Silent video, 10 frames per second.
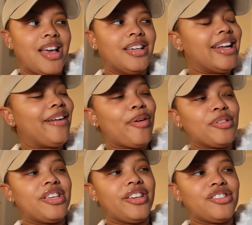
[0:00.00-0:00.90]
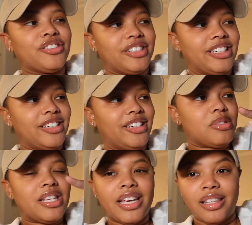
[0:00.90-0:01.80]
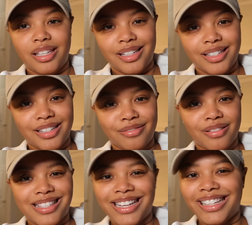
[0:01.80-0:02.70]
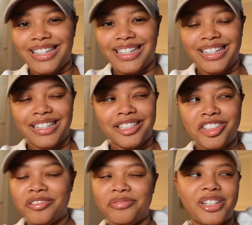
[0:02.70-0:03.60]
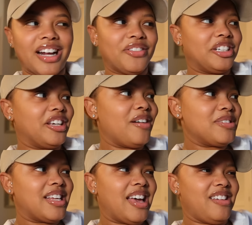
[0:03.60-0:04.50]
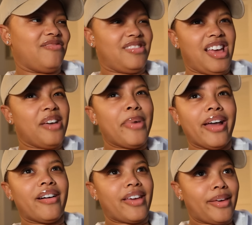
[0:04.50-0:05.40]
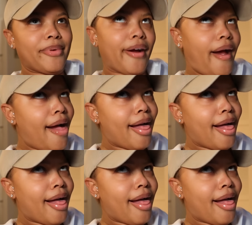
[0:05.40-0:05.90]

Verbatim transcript: Not rotisserie, rotilly, rotilly, whatever. Y'all was like, gunpowder dip, girl.